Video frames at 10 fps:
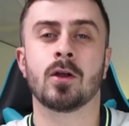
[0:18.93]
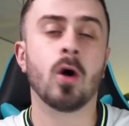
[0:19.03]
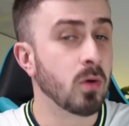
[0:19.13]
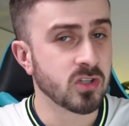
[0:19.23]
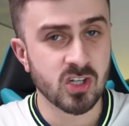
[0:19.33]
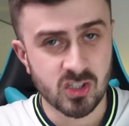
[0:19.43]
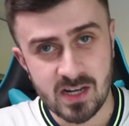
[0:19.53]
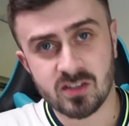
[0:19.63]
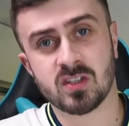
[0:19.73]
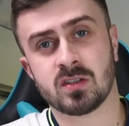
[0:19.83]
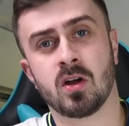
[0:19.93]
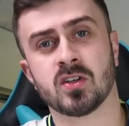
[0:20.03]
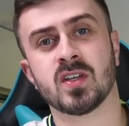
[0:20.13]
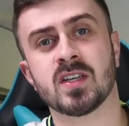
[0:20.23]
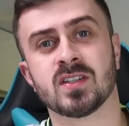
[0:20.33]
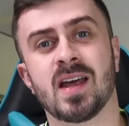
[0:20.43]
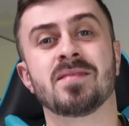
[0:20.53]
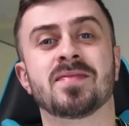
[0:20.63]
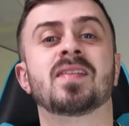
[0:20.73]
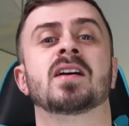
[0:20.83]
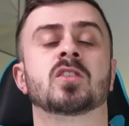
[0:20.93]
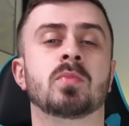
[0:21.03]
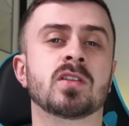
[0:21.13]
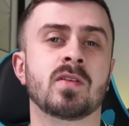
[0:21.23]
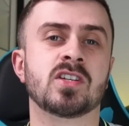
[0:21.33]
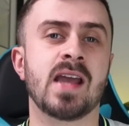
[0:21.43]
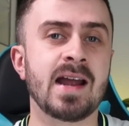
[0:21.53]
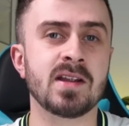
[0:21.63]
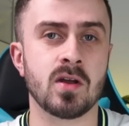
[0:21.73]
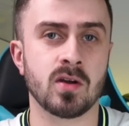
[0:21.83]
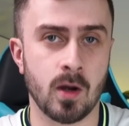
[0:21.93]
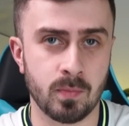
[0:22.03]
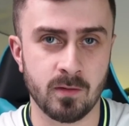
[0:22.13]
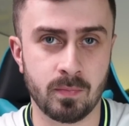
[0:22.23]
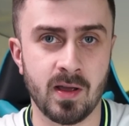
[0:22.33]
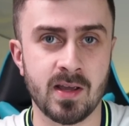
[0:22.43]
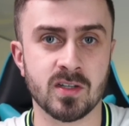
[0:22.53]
not much has changed since last season, and in fact Spurs have actually added a couple of players,